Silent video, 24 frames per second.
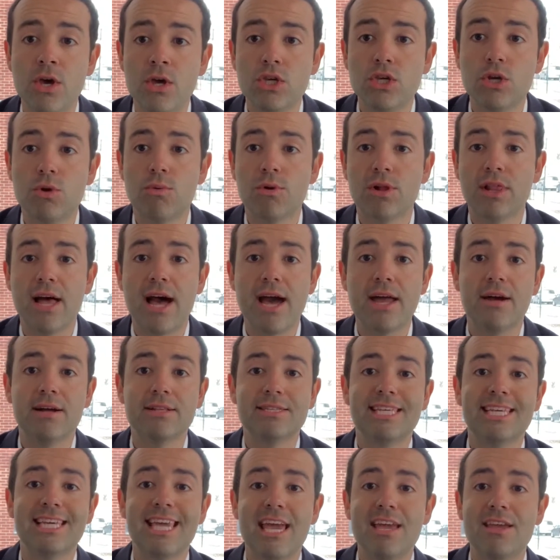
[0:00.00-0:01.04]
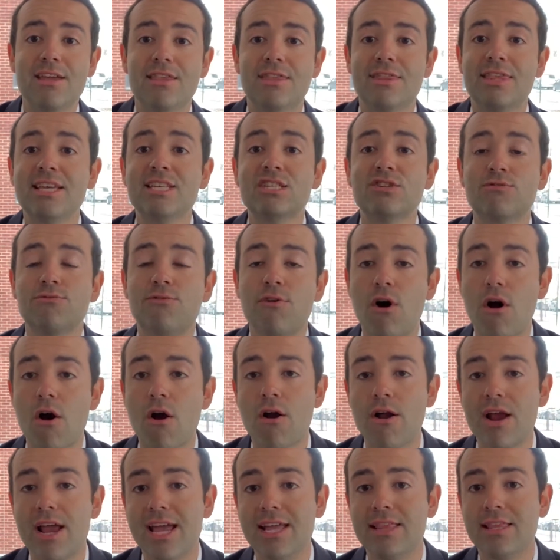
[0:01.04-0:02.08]
you relied on to get you this
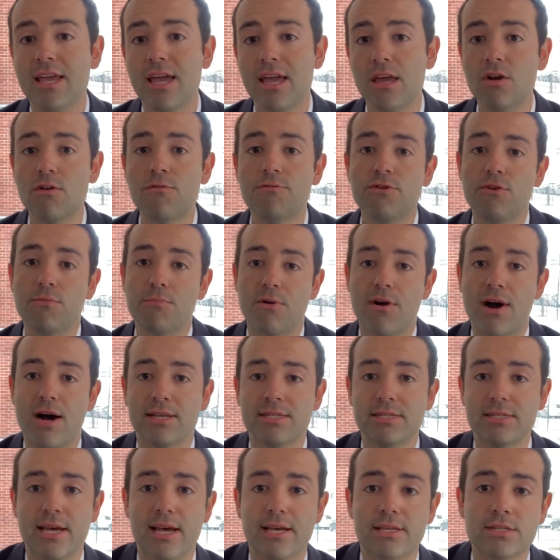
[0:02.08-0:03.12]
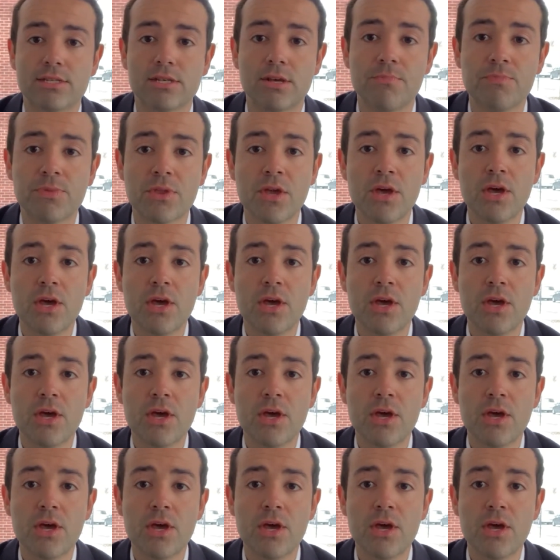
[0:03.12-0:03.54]
far in the interview process.